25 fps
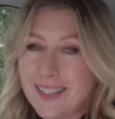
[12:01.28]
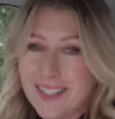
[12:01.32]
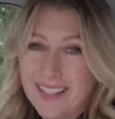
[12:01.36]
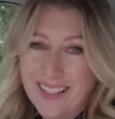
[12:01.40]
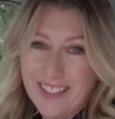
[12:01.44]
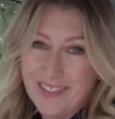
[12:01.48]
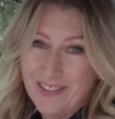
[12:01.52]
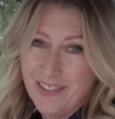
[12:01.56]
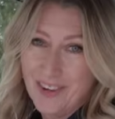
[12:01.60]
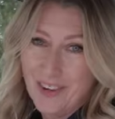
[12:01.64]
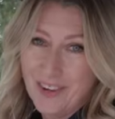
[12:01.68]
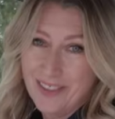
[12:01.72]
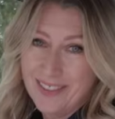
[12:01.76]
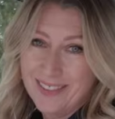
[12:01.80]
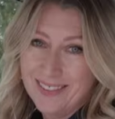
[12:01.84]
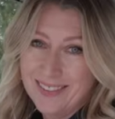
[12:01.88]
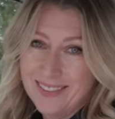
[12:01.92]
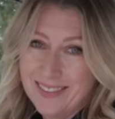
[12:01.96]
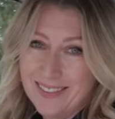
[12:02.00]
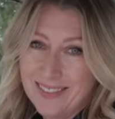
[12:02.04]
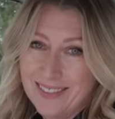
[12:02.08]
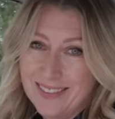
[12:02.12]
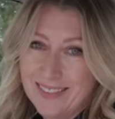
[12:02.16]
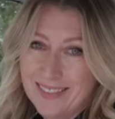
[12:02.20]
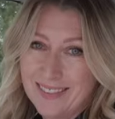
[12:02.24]
second row.
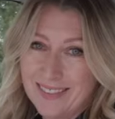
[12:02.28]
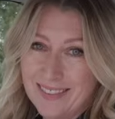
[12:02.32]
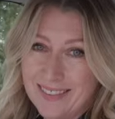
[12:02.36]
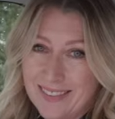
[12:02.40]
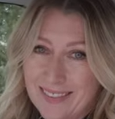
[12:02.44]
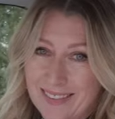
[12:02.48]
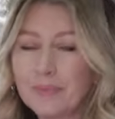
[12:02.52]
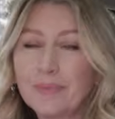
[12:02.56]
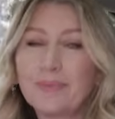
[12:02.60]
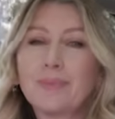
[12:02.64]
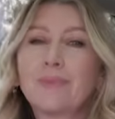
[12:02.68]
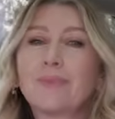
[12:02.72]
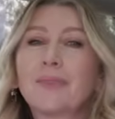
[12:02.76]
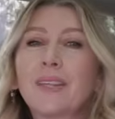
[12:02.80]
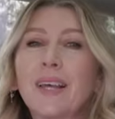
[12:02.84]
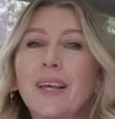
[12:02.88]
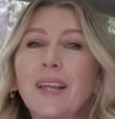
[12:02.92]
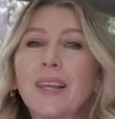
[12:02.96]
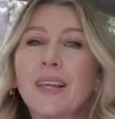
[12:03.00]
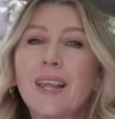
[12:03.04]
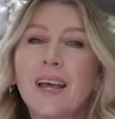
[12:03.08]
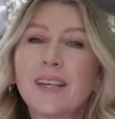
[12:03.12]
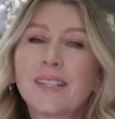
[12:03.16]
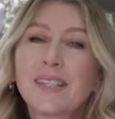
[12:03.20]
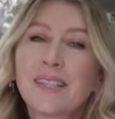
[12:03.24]

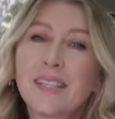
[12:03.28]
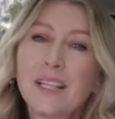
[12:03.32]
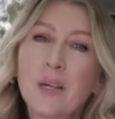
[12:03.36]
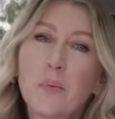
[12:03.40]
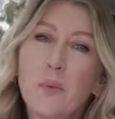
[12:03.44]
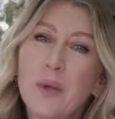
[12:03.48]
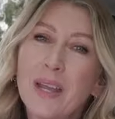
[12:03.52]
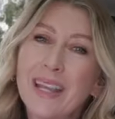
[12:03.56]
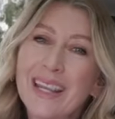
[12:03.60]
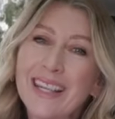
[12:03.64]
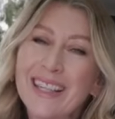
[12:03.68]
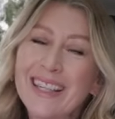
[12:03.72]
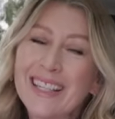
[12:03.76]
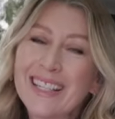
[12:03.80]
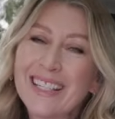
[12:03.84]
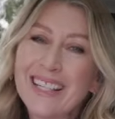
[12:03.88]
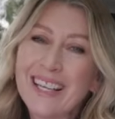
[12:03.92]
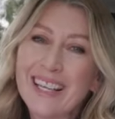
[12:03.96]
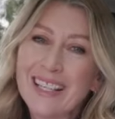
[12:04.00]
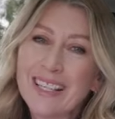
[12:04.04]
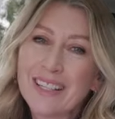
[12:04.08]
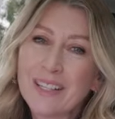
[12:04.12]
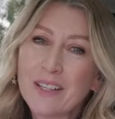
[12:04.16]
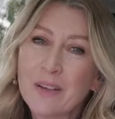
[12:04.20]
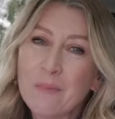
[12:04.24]
Lastly, we're in the
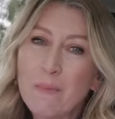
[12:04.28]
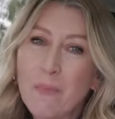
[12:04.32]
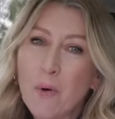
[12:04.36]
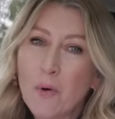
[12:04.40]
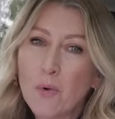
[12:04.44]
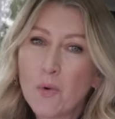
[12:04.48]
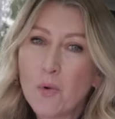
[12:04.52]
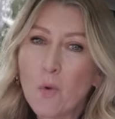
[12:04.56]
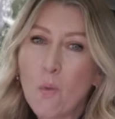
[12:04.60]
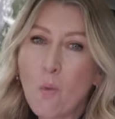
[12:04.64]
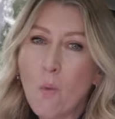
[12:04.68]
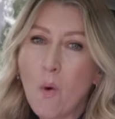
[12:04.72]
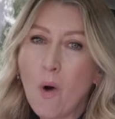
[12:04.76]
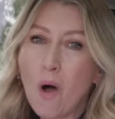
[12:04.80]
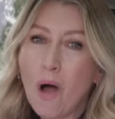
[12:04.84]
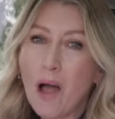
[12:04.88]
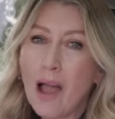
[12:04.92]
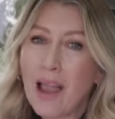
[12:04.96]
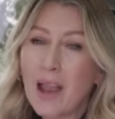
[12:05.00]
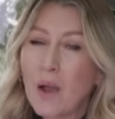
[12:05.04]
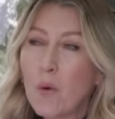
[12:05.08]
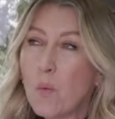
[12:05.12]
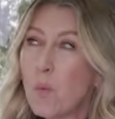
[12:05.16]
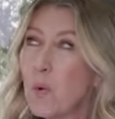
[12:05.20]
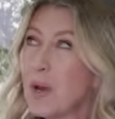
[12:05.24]
Tesla Model
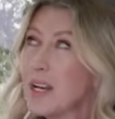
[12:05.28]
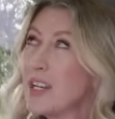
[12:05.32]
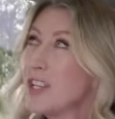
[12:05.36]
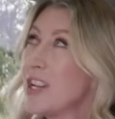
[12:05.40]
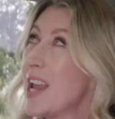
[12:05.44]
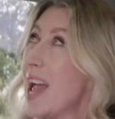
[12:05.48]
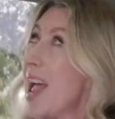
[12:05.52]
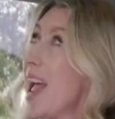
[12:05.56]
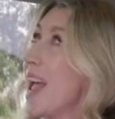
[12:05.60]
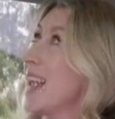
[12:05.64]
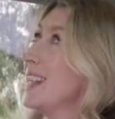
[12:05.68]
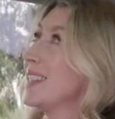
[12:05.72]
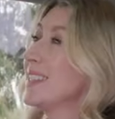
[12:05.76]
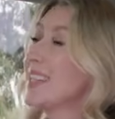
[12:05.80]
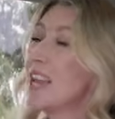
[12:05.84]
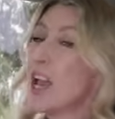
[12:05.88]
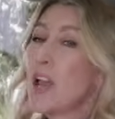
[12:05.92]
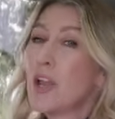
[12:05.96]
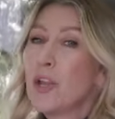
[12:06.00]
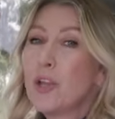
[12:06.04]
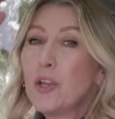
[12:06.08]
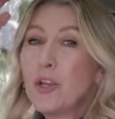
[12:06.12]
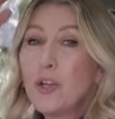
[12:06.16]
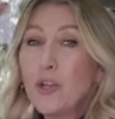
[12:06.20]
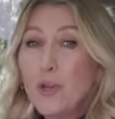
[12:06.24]
Y, which has
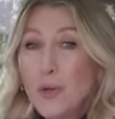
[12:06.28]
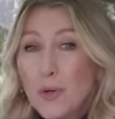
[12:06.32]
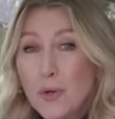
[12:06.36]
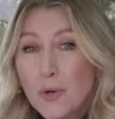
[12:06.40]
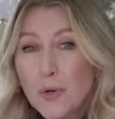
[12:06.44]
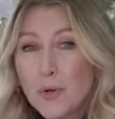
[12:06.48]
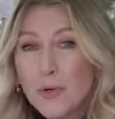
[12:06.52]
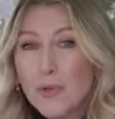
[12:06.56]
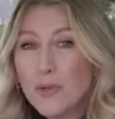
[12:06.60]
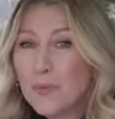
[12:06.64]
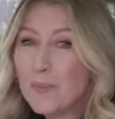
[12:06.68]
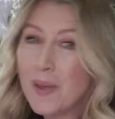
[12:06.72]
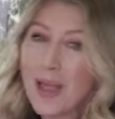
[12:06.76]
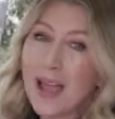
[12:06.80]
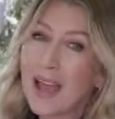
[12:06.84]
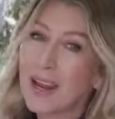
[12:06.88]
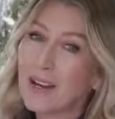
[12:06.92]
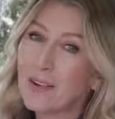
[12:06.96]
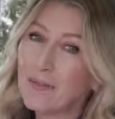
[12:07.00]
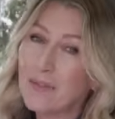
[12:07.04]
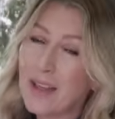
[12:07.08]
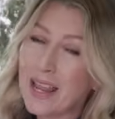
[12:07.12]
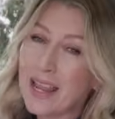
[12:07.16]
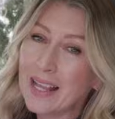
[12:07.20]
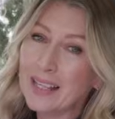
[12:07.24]
huge
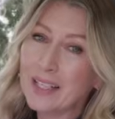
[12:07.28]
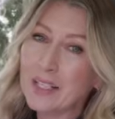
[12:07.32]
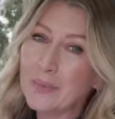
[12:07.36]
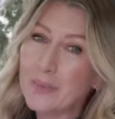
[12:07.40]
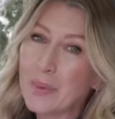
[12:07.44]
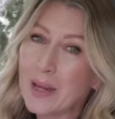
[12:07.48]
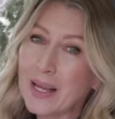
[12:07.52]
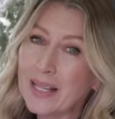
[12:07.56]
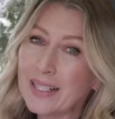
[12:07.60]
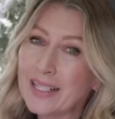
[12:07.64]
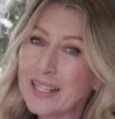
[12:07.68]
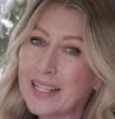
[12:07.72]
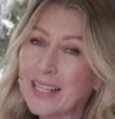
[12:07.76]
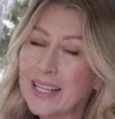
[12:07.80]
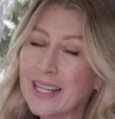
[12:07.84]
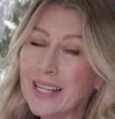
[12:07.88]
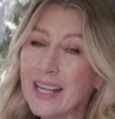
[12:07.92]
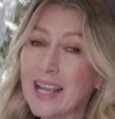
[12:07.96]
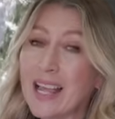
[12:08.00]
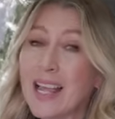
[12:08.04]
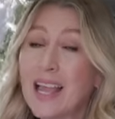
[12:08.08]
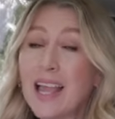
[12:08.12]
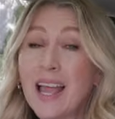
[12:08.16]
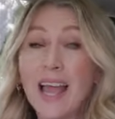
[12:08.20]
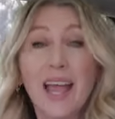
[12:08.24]
amount of headspace
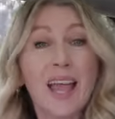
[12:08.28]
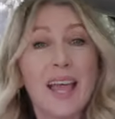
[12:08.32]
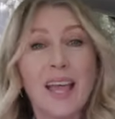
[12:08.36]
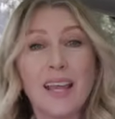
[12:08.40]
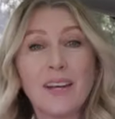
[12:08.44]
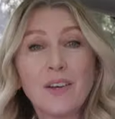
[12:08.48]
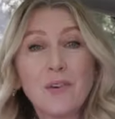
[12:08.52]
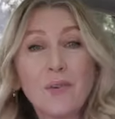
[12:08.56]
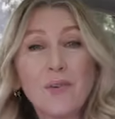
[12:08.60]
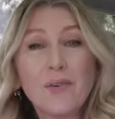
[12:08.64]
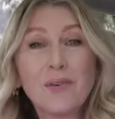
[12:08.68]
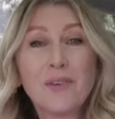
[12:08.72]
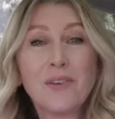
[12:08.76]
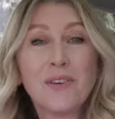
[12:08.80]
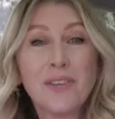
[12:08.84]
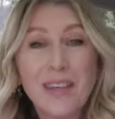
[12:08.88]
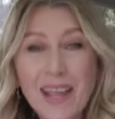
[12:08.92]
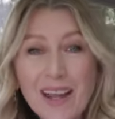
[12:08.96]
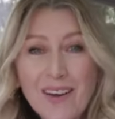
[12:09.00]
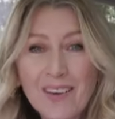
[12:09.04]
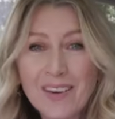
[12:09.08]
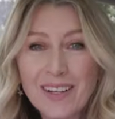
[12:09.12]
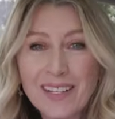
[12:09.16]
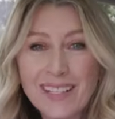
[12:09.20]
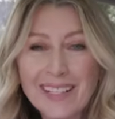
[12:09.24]
here. And
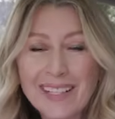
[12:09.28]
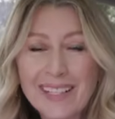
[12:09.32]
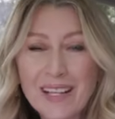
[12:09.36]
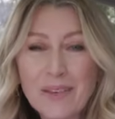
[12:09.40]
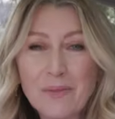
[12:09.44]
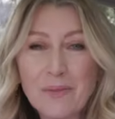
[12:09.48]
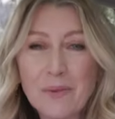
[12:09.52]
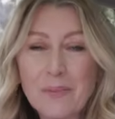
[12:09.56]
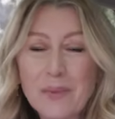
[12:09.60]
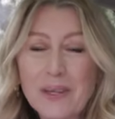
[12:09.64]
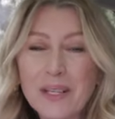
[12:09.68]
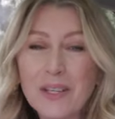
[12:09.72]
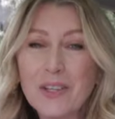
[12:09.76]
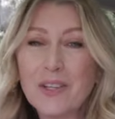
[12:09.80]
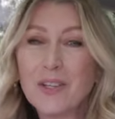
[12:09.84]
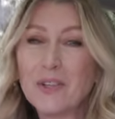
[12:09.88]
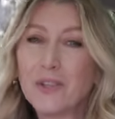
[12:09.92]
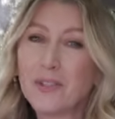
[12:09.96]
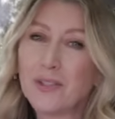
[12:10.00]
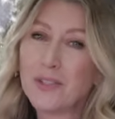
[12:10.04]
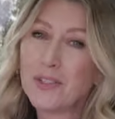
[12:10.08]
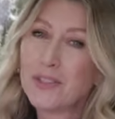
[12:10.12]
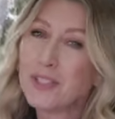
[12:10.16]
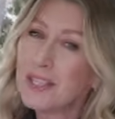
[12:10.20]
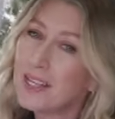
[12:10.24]
ordinarily that would be a
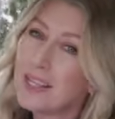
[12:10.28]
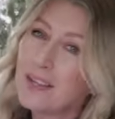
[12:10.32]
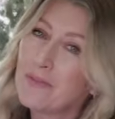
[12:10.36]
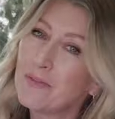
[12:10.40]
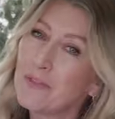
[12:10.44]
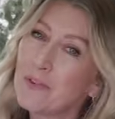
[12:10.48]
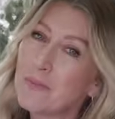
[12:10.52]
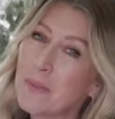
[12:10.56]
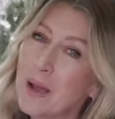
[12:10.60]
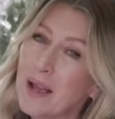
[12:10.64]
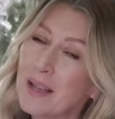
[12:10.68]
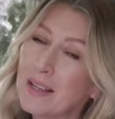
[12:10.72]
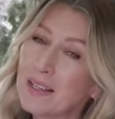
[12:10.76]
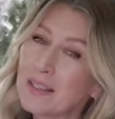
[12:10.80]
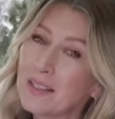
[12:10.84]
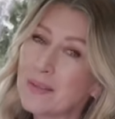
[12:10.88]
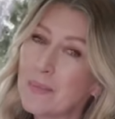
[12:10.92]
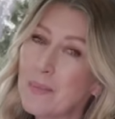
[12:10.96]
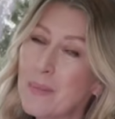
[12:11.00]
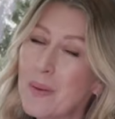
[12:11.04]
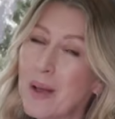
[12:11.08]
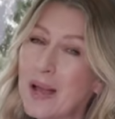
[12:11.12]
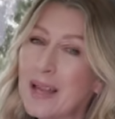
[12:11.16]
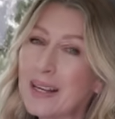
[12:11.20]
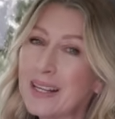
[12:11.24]
huge tick from us,
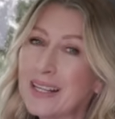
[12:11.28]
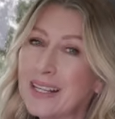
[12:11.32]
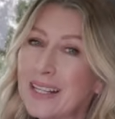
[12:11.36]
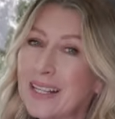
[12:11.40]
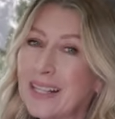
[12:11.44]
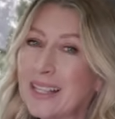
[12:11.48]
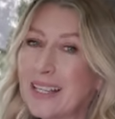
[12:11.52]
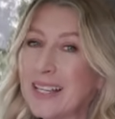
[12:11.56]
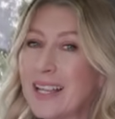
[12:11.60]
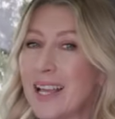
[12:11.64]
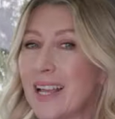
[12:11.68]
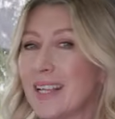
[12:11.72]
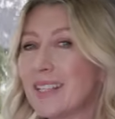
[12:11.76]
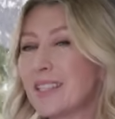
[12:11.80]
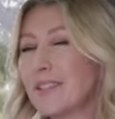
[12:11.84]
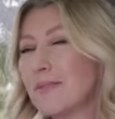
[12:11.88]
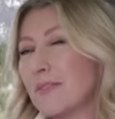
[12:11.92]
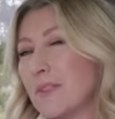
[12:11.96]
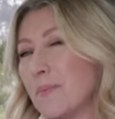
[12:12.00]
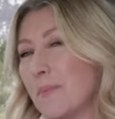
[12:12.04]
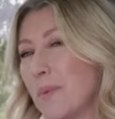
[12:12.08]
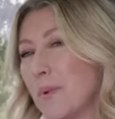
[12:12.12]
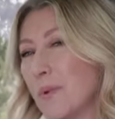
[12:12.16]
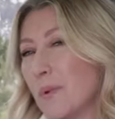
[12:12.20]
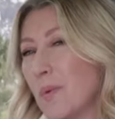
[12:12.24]
but in the case
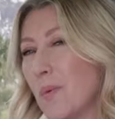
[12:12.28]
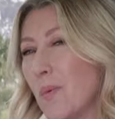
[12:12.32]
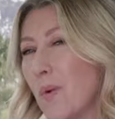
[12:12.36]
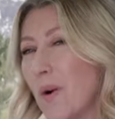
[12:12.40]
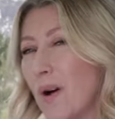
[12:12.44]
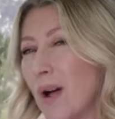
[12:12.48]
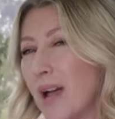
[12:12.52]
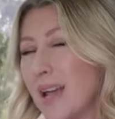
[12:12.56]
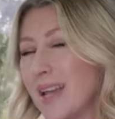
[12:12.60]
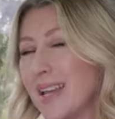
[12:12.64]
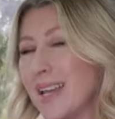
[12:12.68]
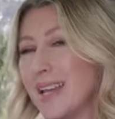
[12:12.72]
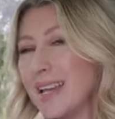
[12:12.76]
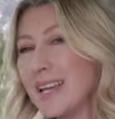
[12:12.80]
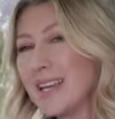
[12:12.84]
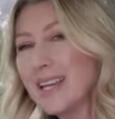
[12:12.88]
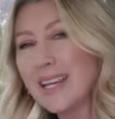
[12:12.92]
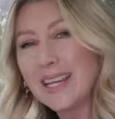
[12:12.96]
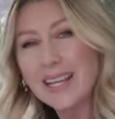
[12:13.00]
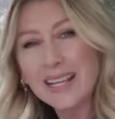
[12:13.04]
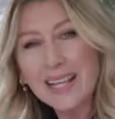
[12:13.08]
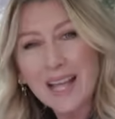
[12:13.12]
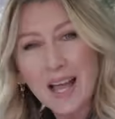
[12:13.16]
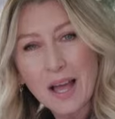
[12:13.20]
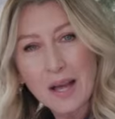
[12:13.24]
of the Model Y,
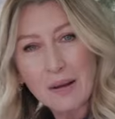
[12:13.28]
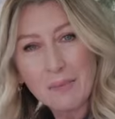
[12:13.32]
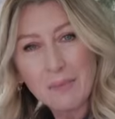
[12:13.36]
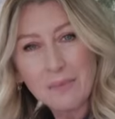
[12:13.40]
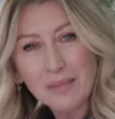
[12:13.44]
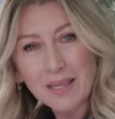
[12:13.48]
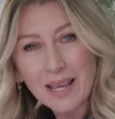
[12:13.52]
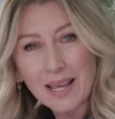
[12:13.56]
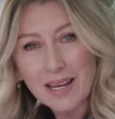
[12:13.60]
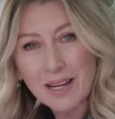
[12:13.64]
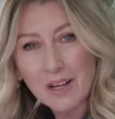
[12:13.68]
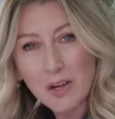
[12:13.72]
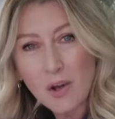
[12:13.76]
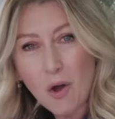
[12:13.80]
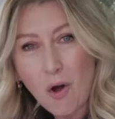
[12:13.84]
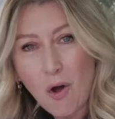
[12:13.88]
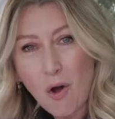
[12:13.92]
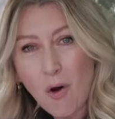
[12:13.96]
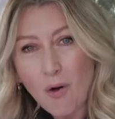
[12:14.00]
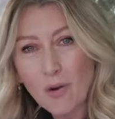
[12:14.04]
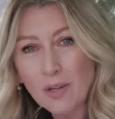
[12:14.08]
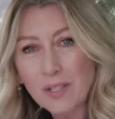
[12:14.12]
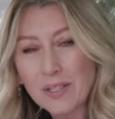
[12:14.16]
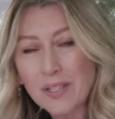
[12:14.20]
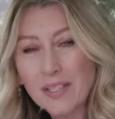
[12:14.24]
it comes at a
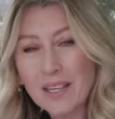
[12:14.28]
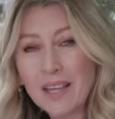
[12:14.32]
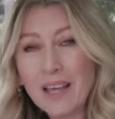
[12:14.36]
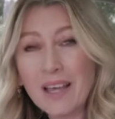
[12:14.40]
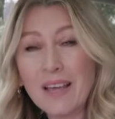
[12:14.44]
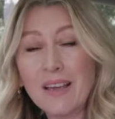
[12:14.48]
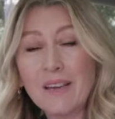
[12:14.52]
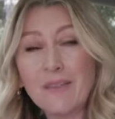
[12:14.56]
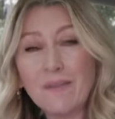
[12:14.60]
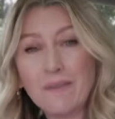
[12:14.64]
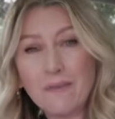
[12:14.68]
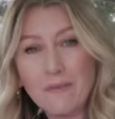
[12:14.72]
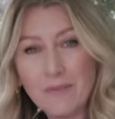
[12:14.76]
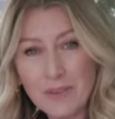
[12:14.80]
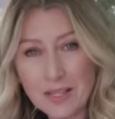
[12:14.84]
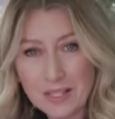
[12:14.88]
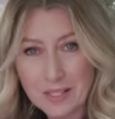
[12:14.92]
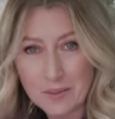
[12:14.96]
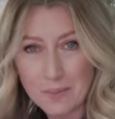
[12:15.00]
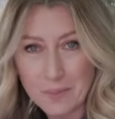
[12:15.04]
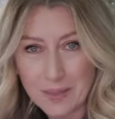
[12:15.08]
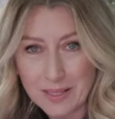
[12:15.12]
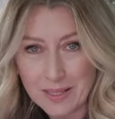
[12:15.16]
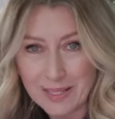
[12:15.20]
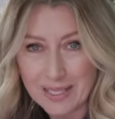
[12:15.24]
cost,
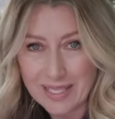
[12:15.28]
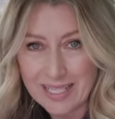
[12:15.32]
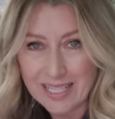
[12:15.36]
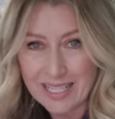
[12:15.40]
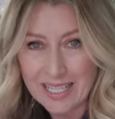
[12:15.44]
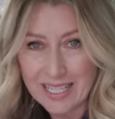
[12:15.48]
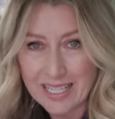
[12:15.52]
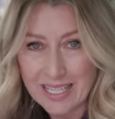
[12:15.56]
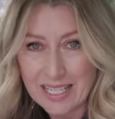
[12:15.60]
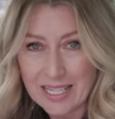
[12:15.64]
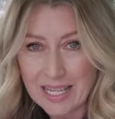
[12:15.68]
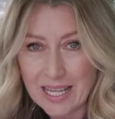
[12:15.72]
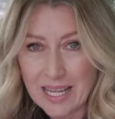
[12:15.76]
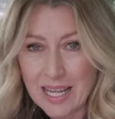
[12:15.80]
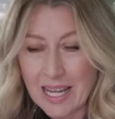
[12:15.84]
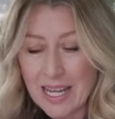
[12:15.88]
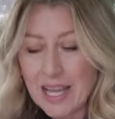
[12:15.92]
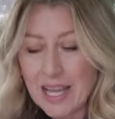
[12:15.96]
visibility.